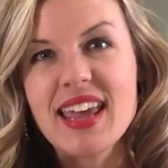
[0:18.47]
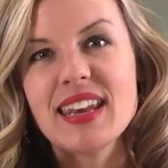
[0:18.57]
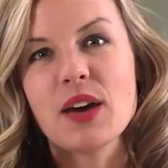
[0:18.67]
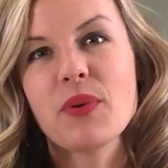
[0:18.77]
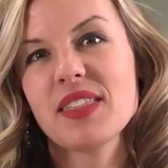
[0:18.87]

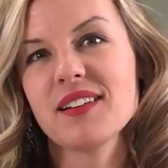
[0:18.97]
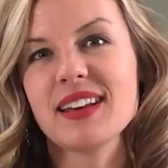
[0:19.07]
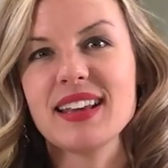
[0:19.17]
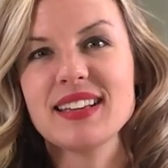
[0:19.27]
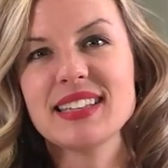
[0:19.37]
Now, whether
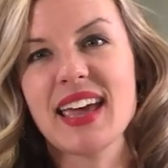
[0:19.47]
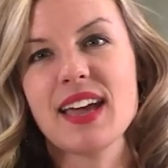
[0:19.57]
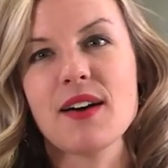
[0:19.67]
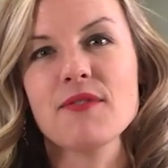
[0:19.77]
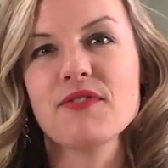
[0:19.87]
it is
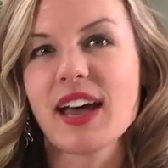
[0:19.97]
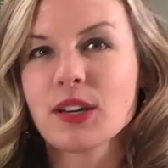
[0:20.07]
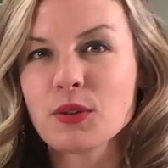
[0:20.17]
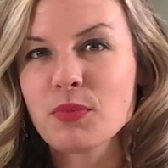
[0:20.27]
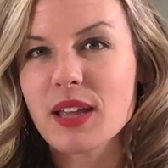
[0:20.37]
a
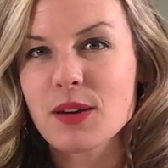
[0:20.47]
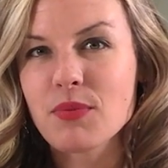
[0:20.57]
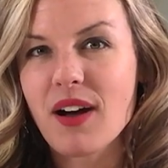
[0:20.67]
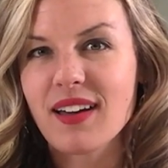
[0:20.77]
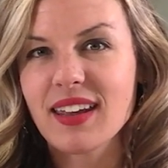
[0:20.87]
vinyl plank
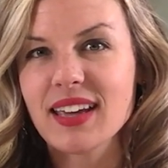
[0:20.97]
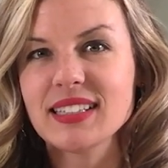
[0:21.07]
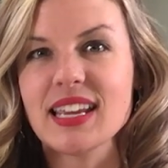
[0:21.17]
product,